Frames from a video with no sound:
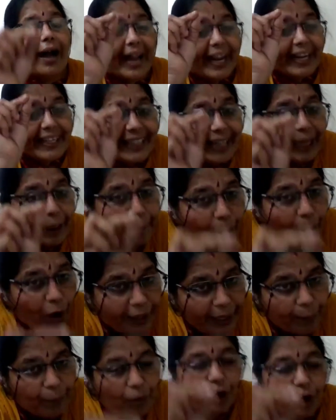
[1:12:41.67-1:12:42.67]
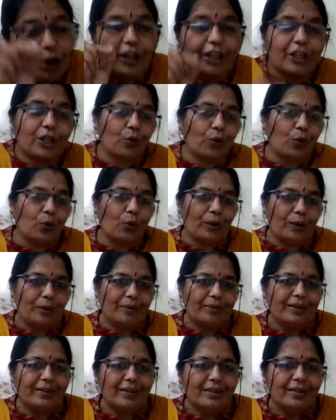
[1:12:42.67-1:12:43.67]
antibody molecule,
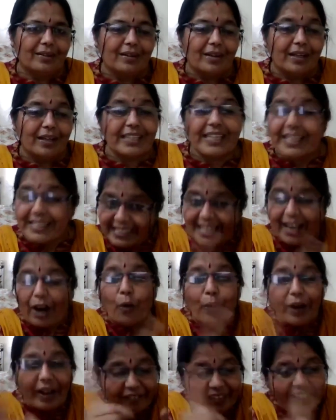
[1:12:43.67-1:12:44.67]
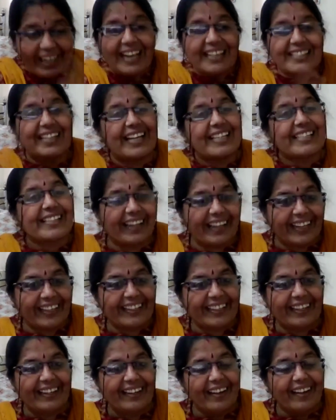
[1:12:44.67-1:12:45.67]
see how every lesson is
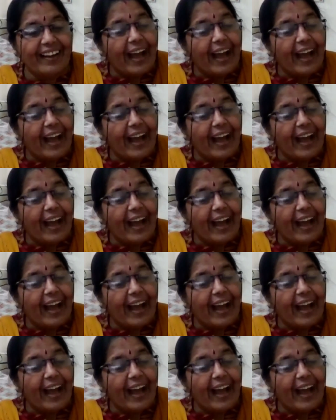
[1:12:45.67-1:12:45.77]
connected.